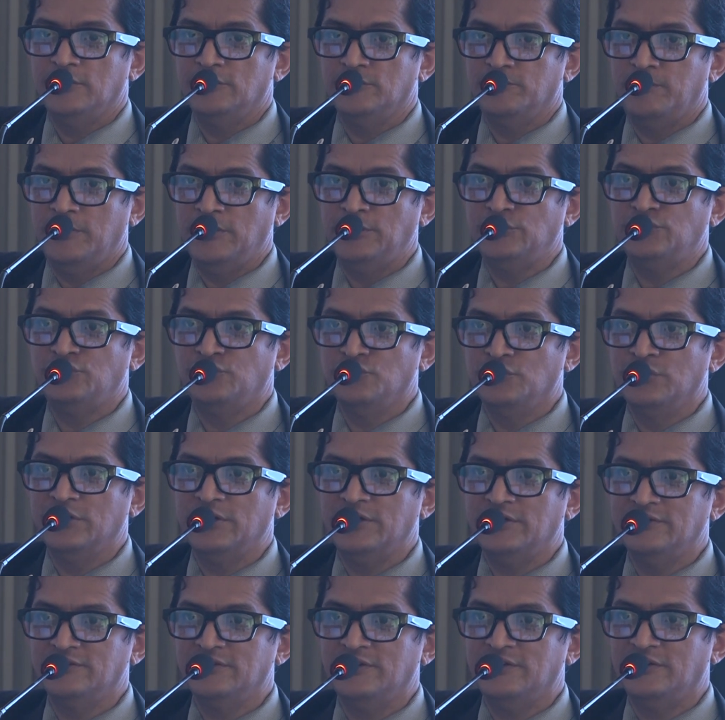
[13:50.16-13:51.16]
blood sugar
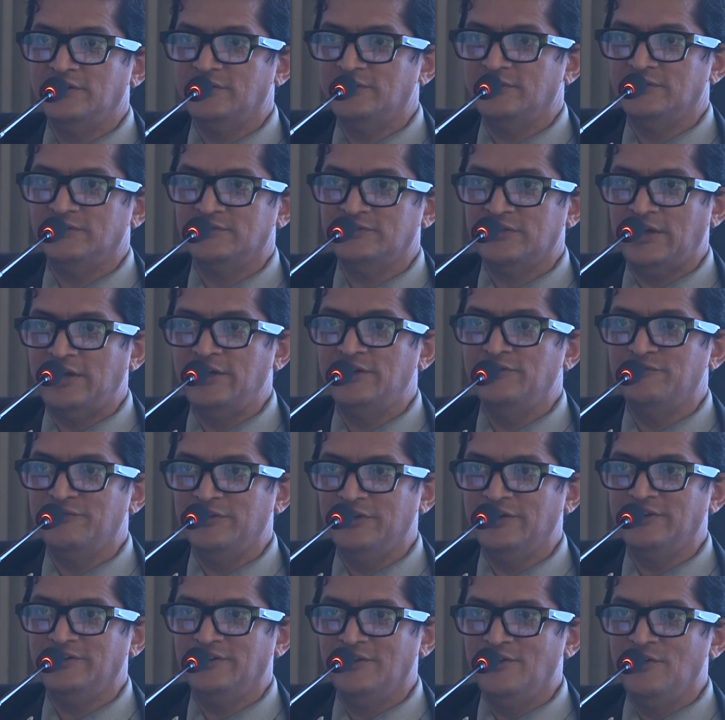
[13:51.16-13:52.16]
as a side
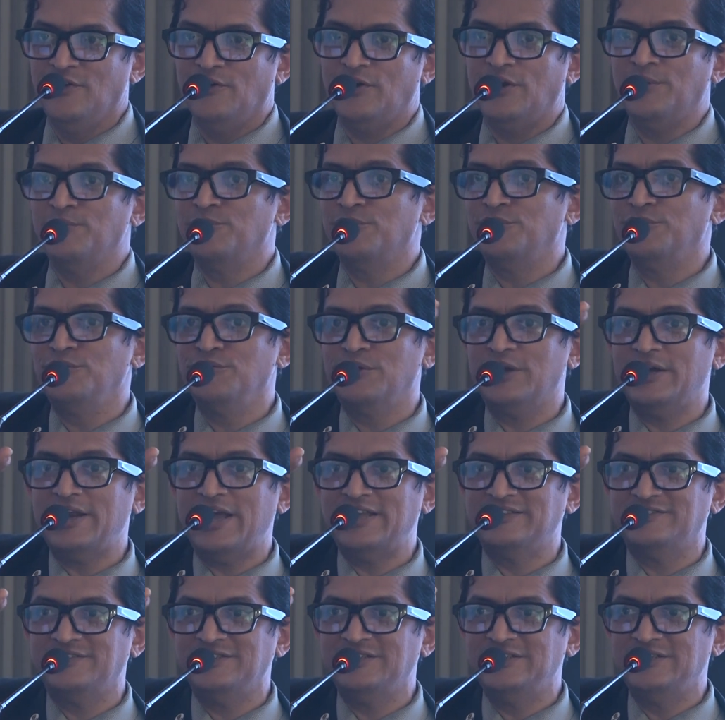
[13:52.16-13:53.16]
effect, or I am going to look at
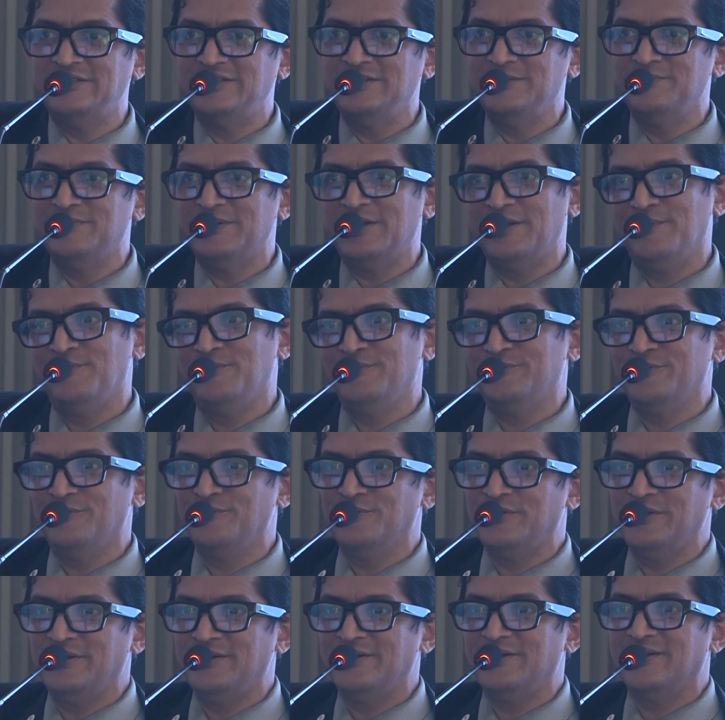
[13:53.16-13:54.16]
acidity, but I am also
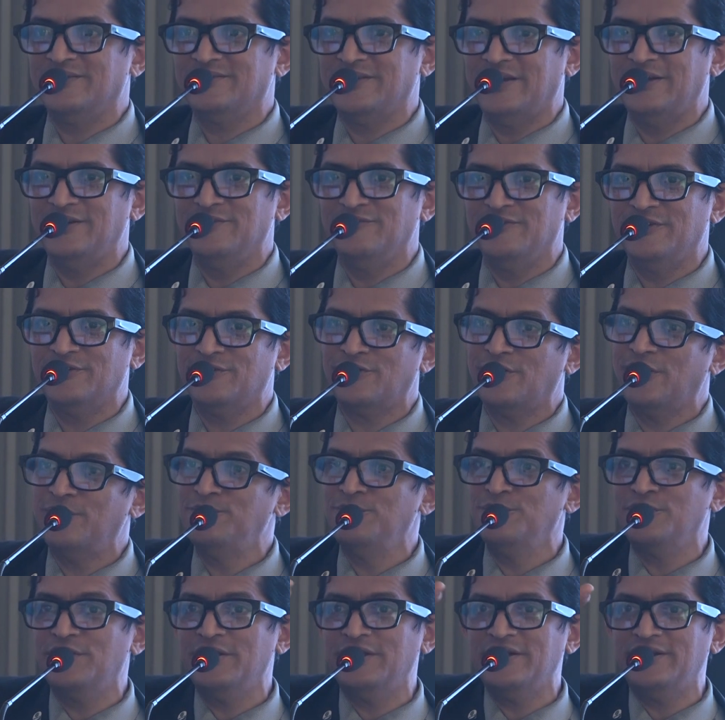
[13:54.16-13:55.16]
looking at side effect, or I am
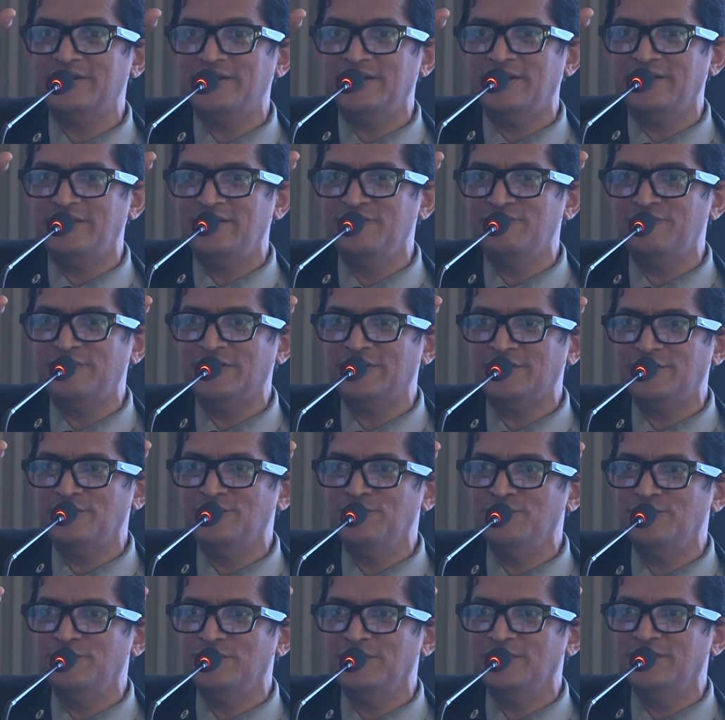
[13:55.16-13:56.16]
looking at infective
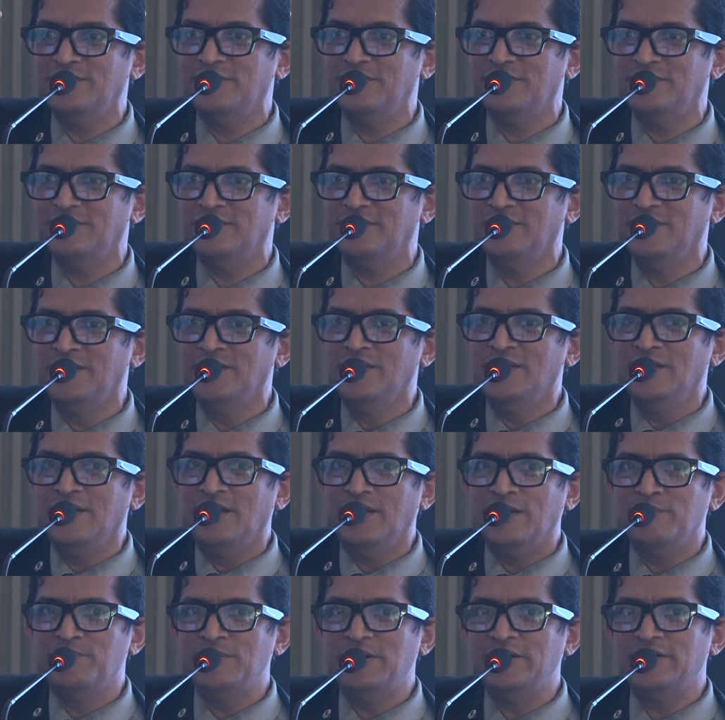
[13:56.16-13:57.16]

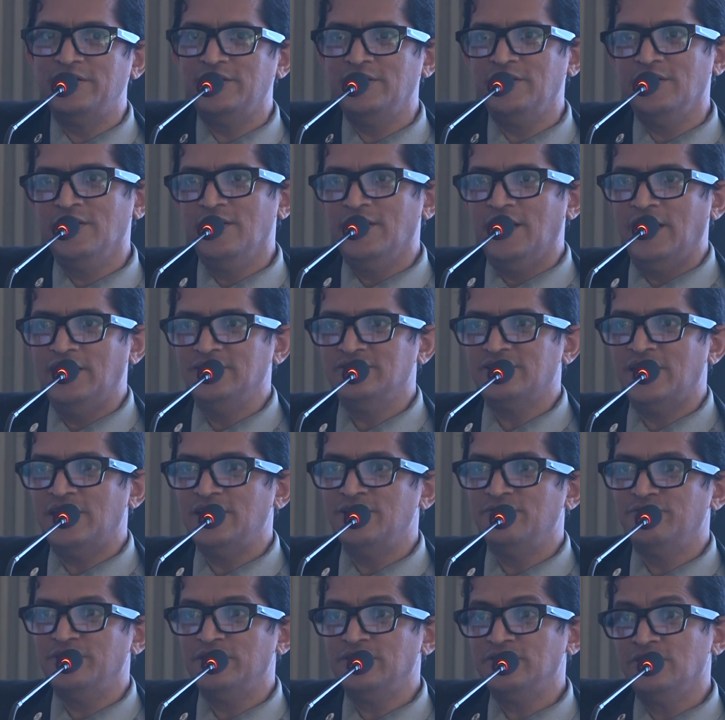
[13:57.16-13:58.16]
ability and side
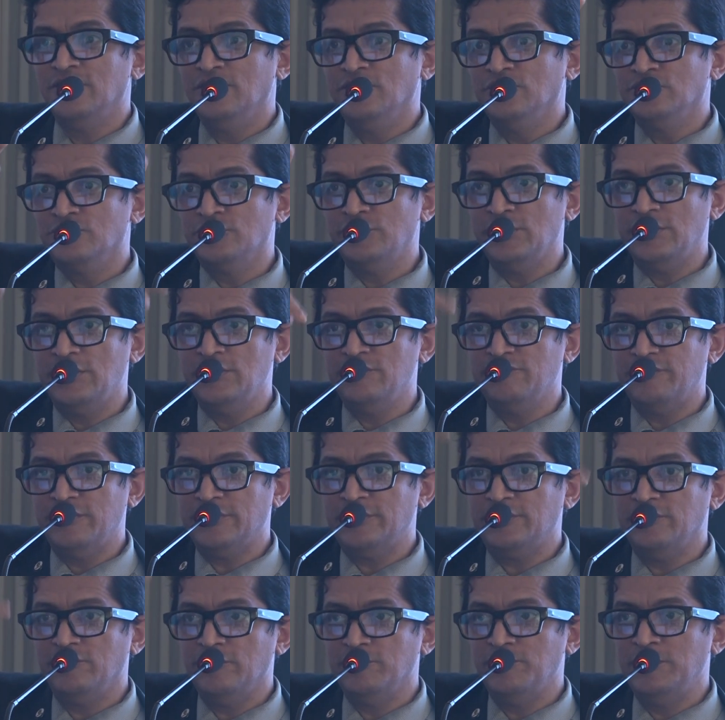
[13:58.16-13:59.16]
effects. So the
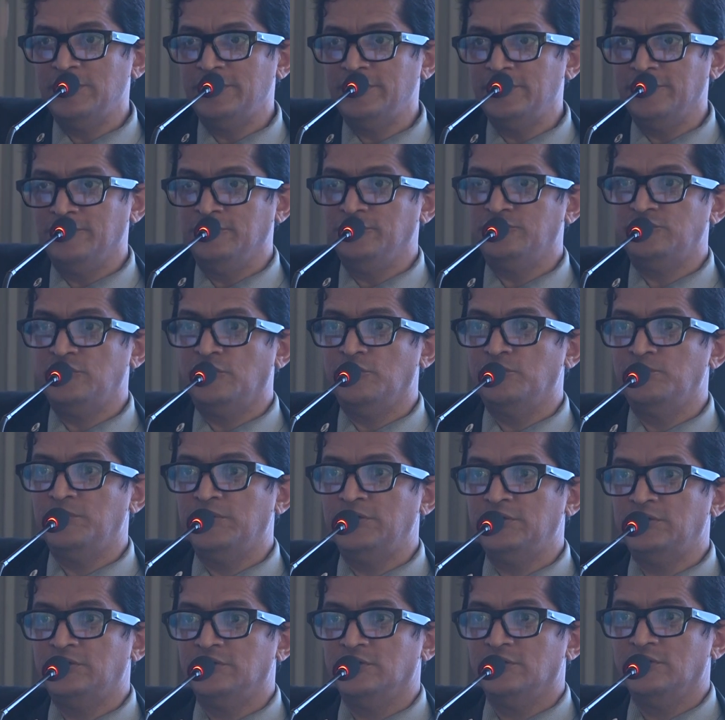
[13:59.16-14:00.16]
infective ability goes down,
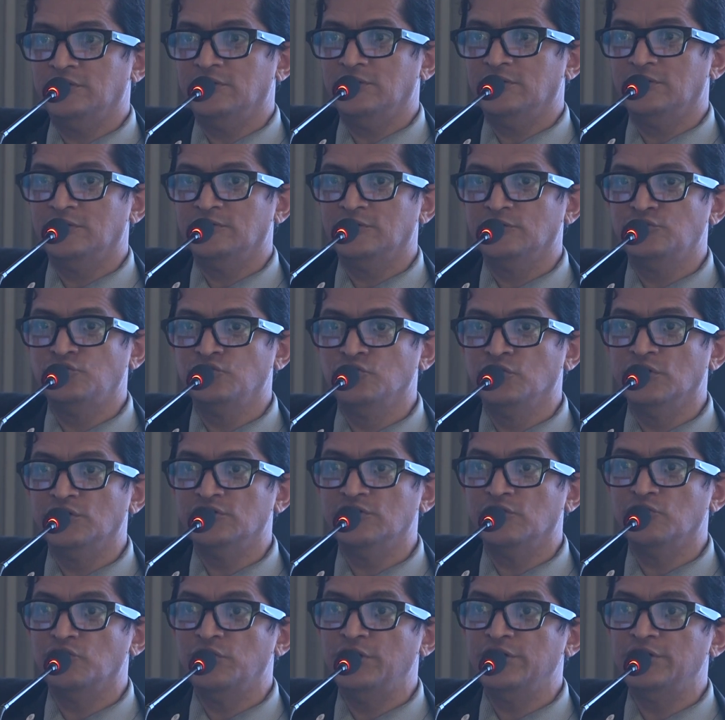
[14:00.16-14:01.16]
but the sugars
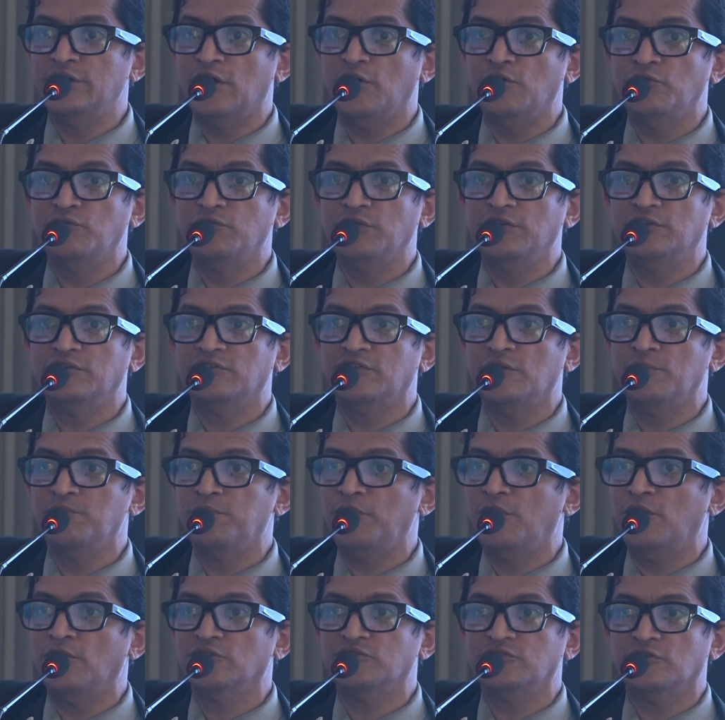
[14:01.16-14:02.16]
are going down with
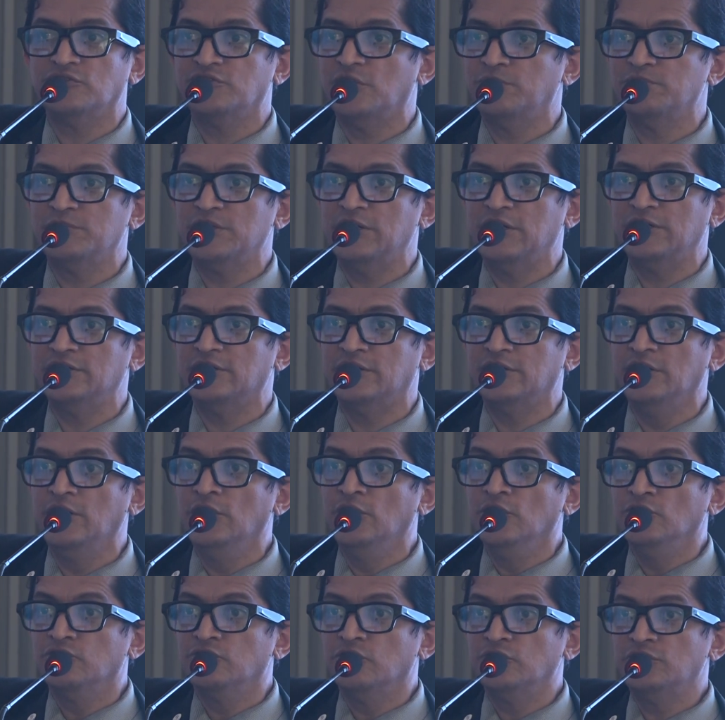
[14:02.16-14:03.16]
Ciplox or something like that.
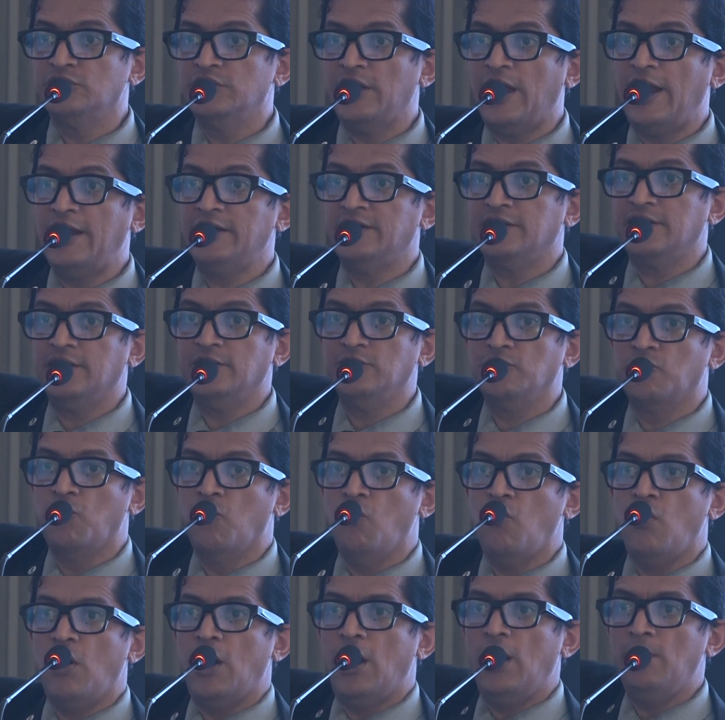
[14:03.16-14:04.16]
So that can
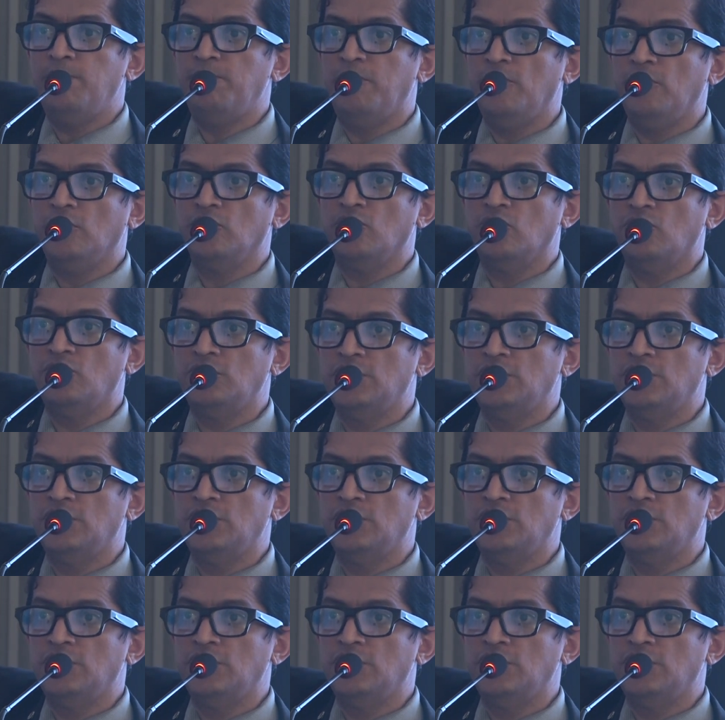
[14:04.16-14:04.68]
go up or go